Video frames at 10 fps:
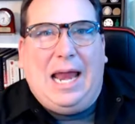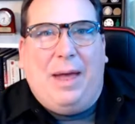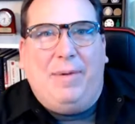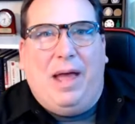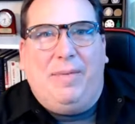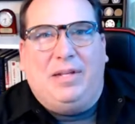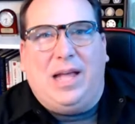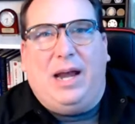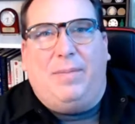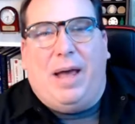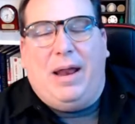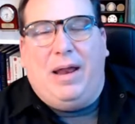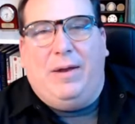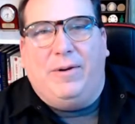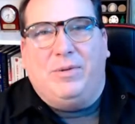I'm excited about it.
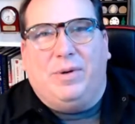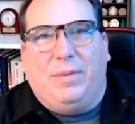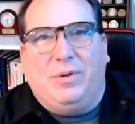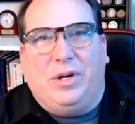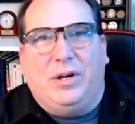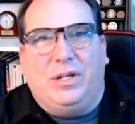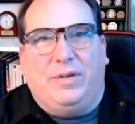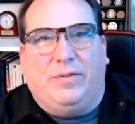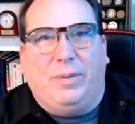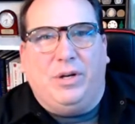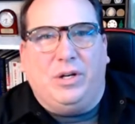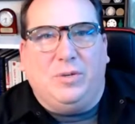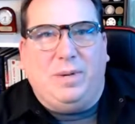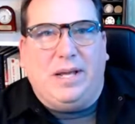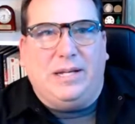And the reason why I'm sharing this information is
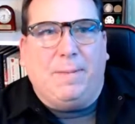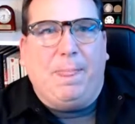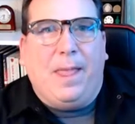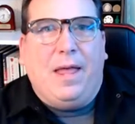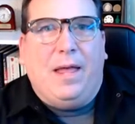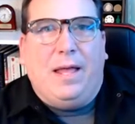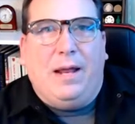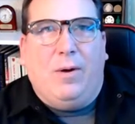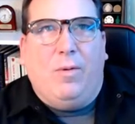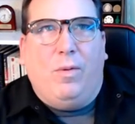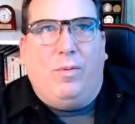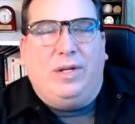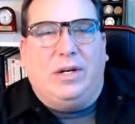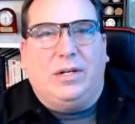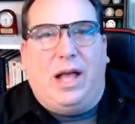because, when we
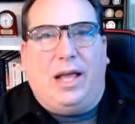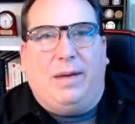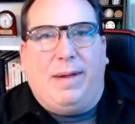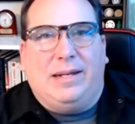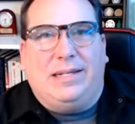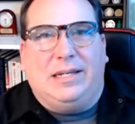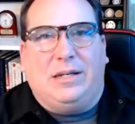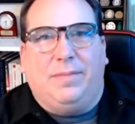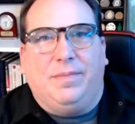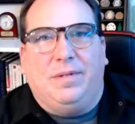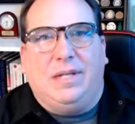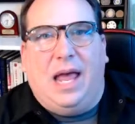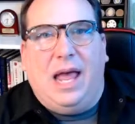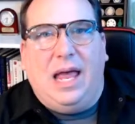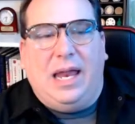start talking about systems
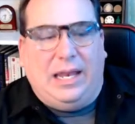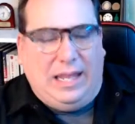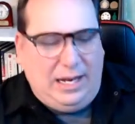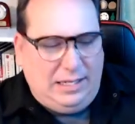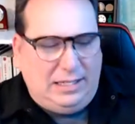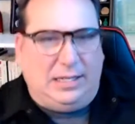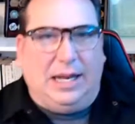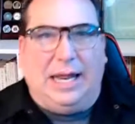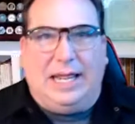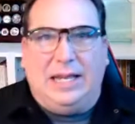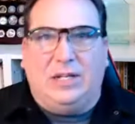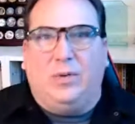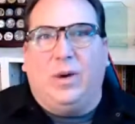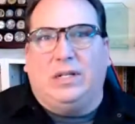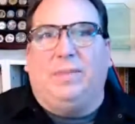and things like this, you
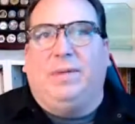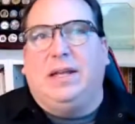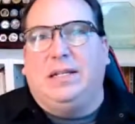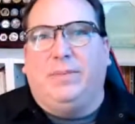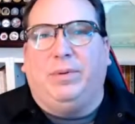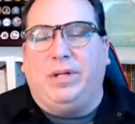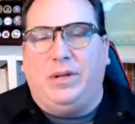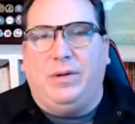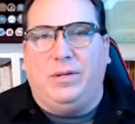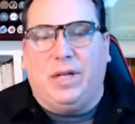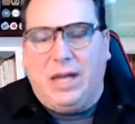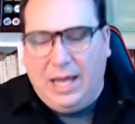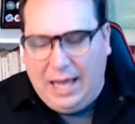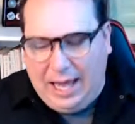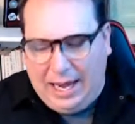want something that's simple to use,
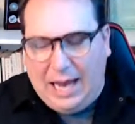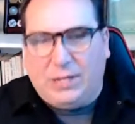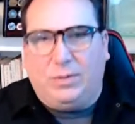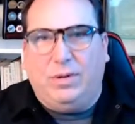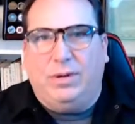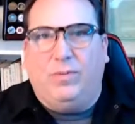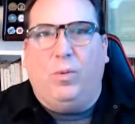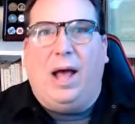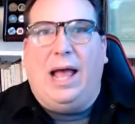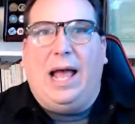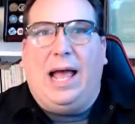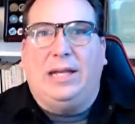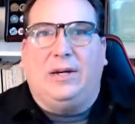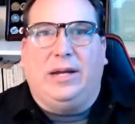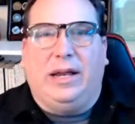and that's why I
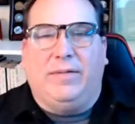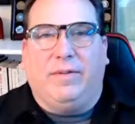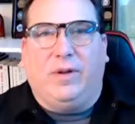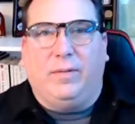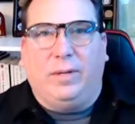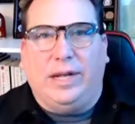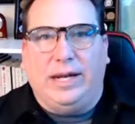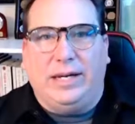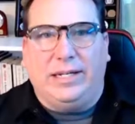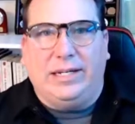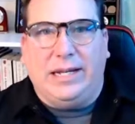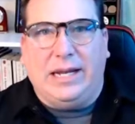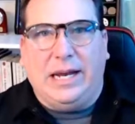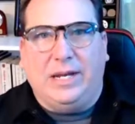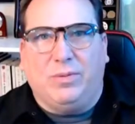started getting involved with Titan HST,
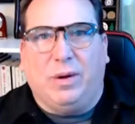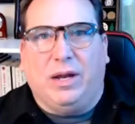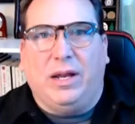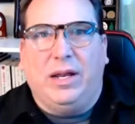and I just wanted to